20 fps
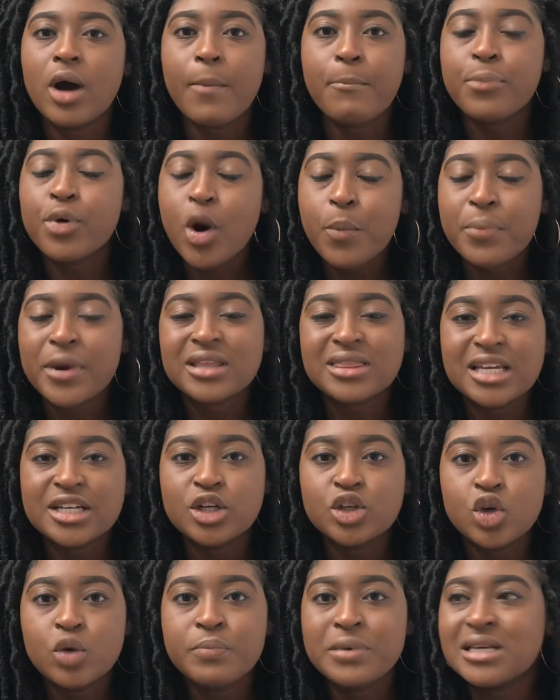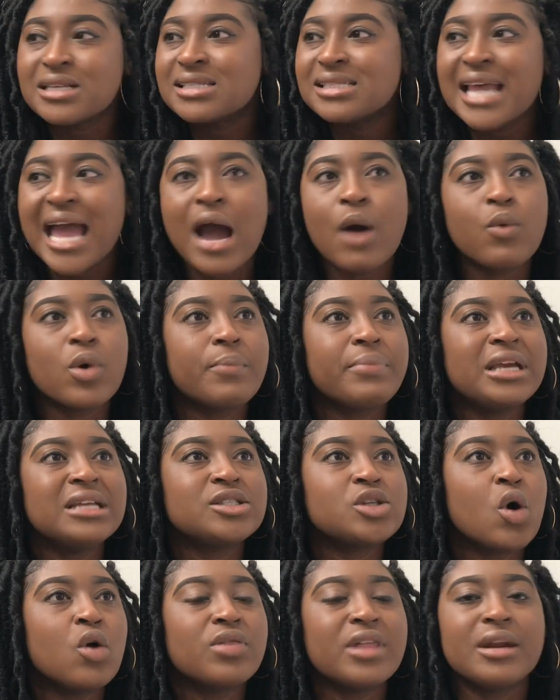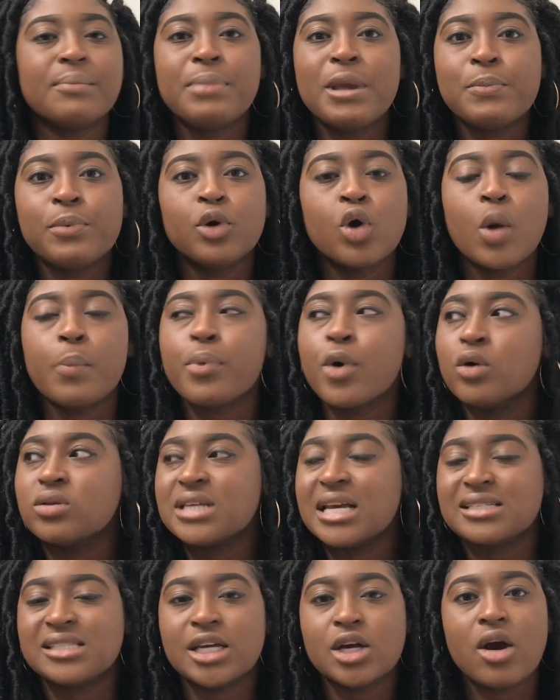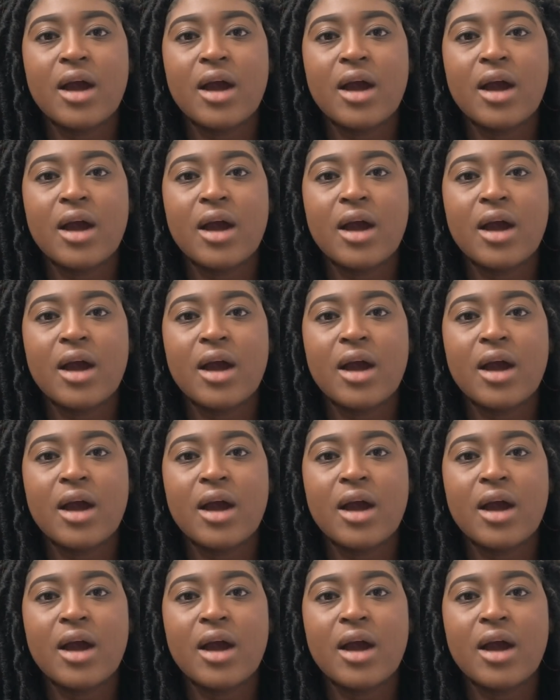appropriate thing to do," because now we're being told that people who are protesting